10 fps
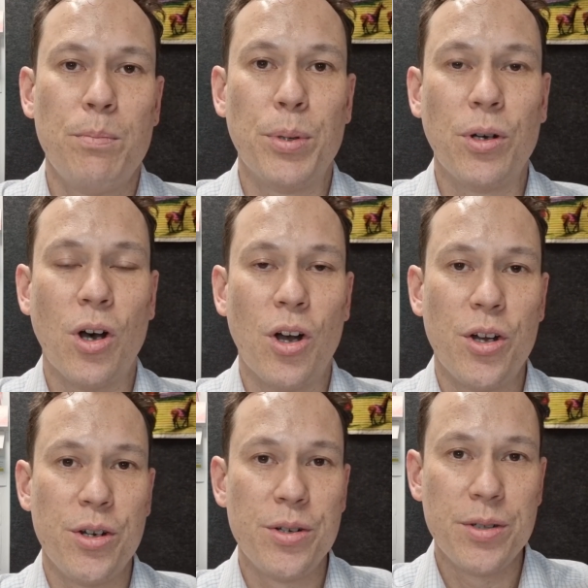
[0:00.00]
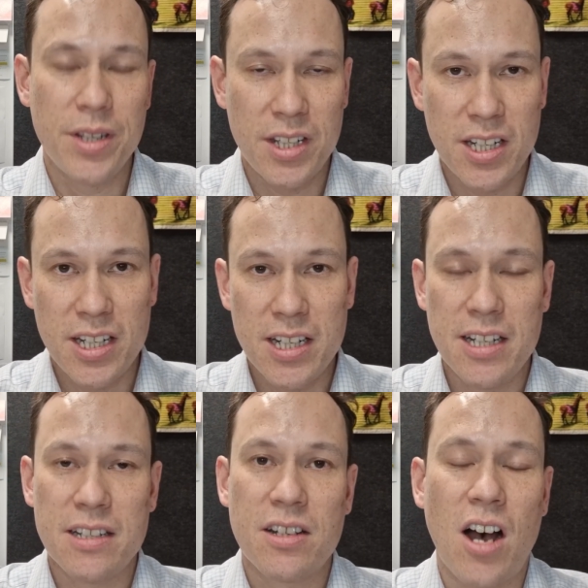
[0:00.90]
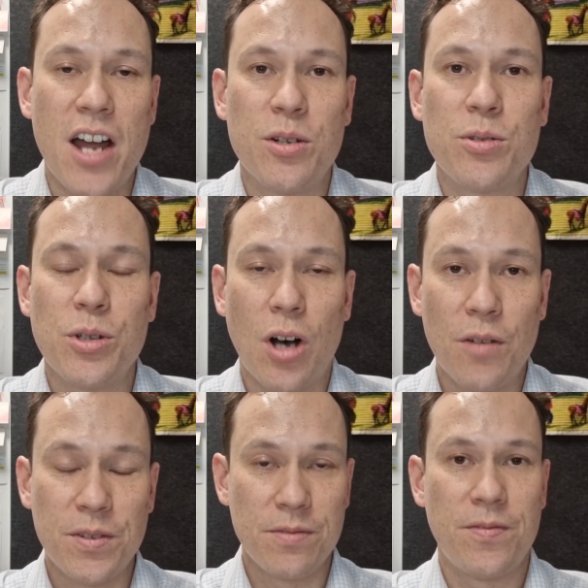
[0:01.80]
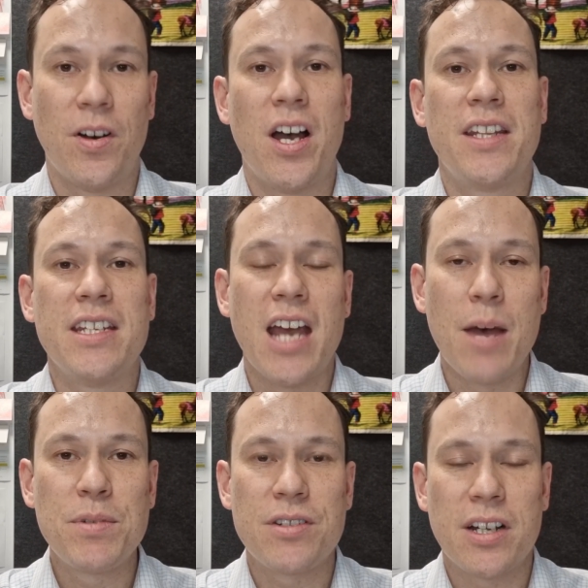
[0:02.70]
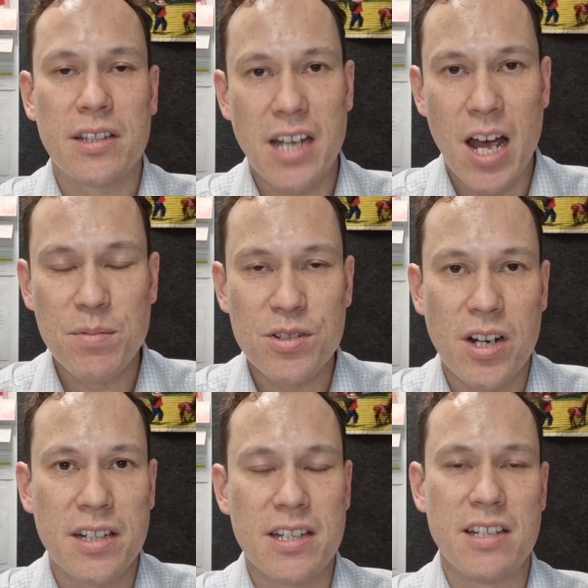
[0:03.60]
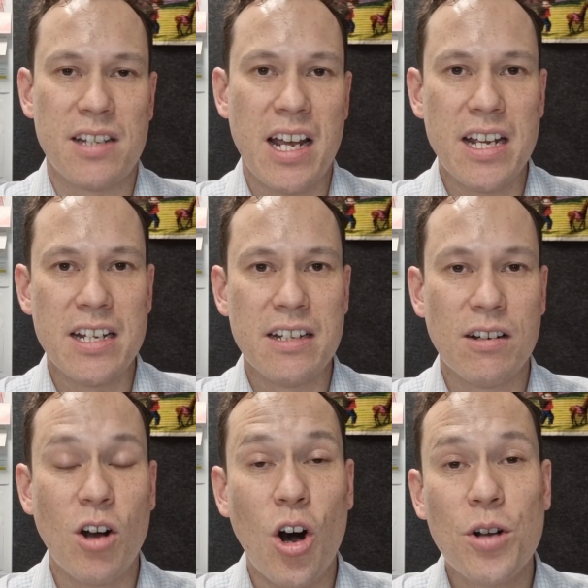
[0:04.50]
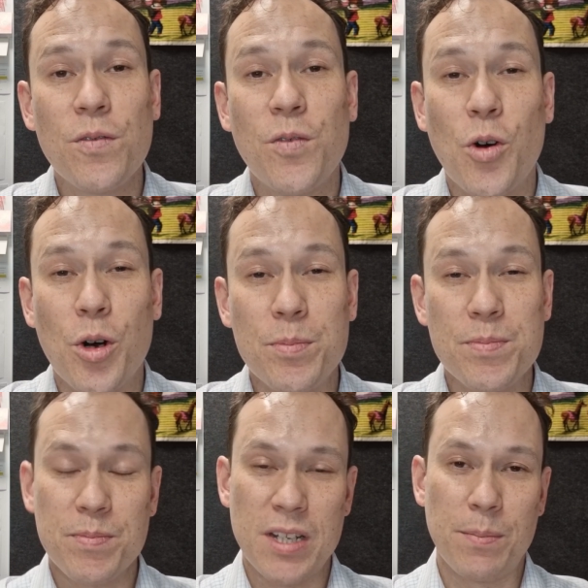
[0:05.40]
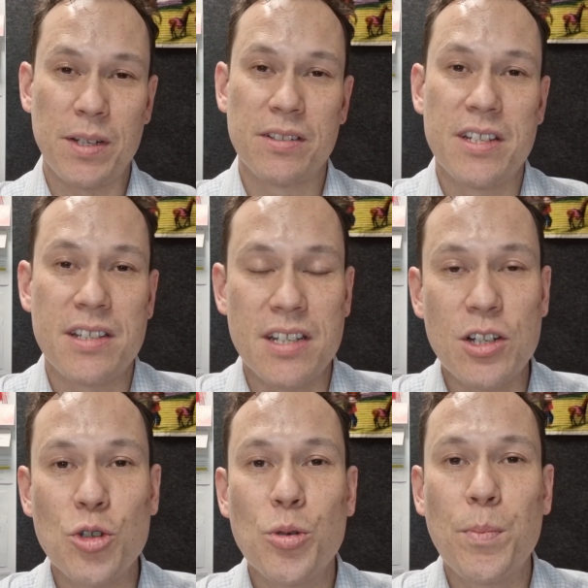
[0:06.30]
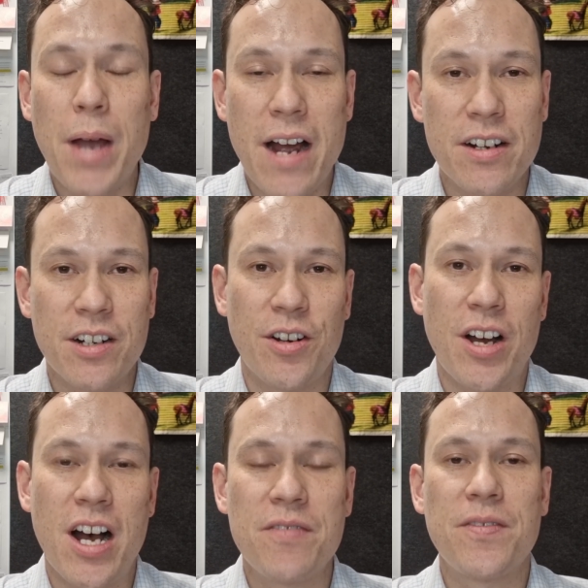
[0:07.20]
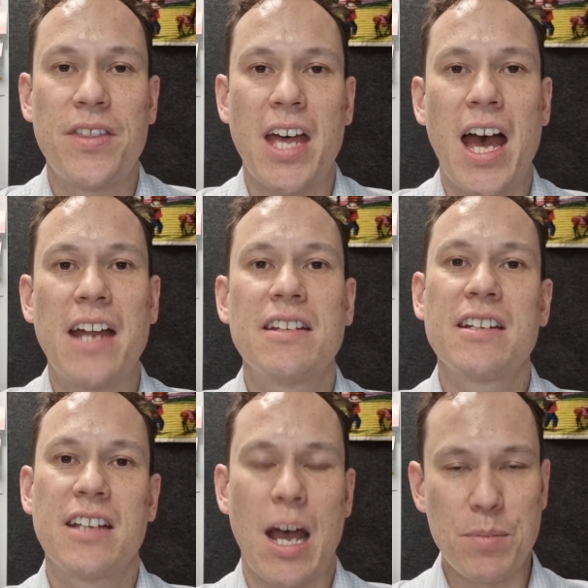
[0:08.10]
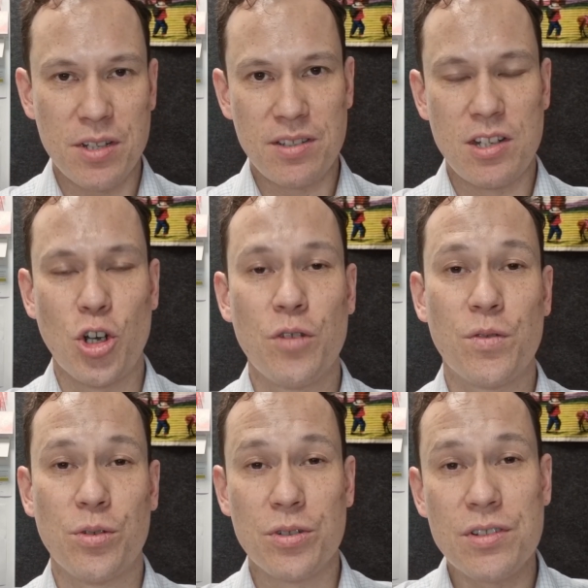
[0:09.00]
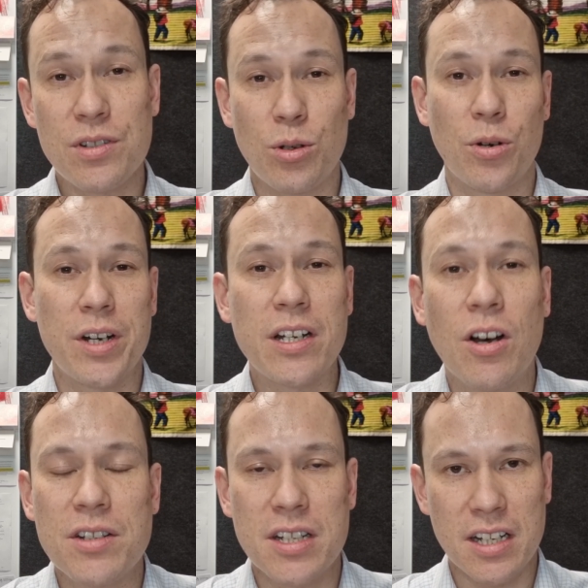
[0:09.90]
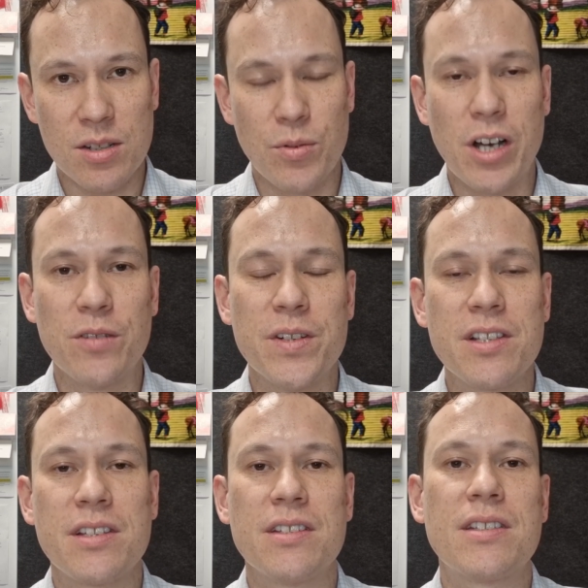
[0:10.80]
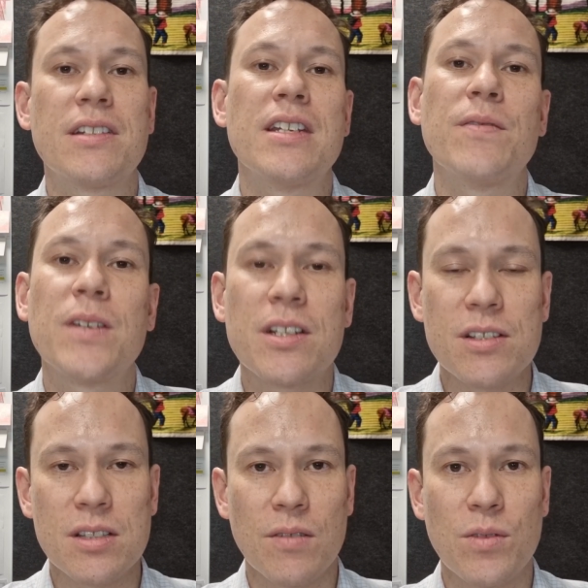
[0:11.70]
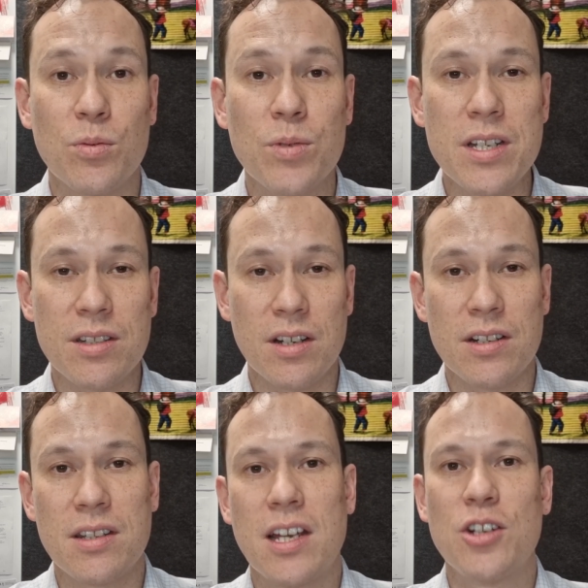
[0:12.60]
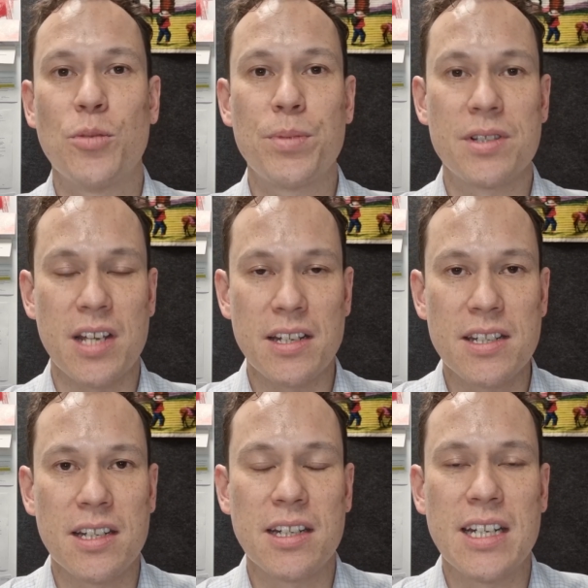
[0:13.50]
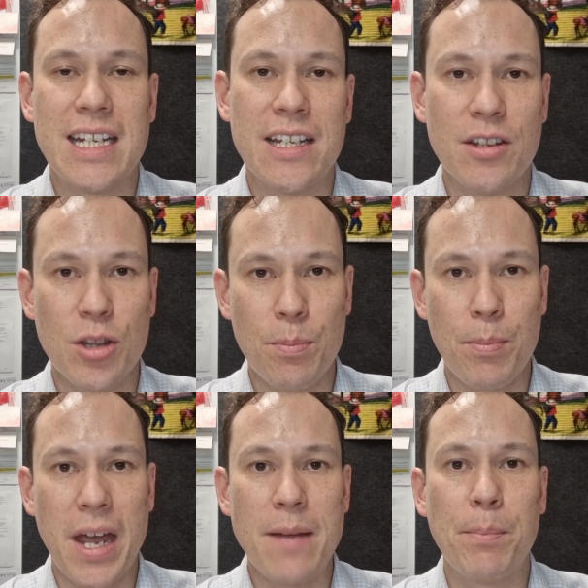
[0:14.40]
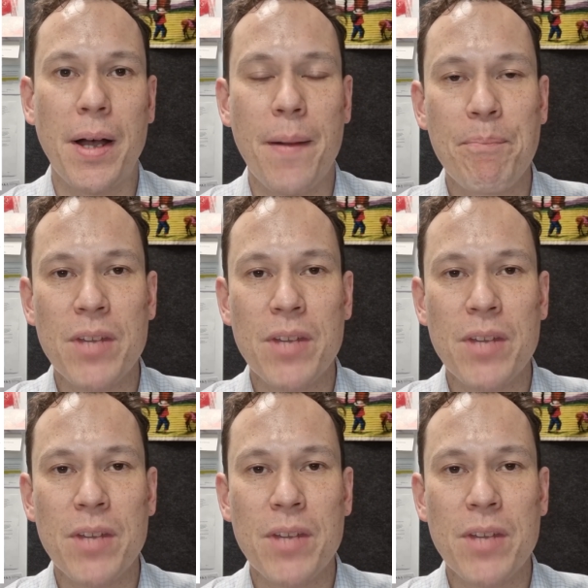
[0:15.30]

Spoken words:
Below the title, you'll often find the abstract. The abstract is a long form, typically single paragraph that captures the overall story, context, relevance, and significance of the research that you're presenting in the paper.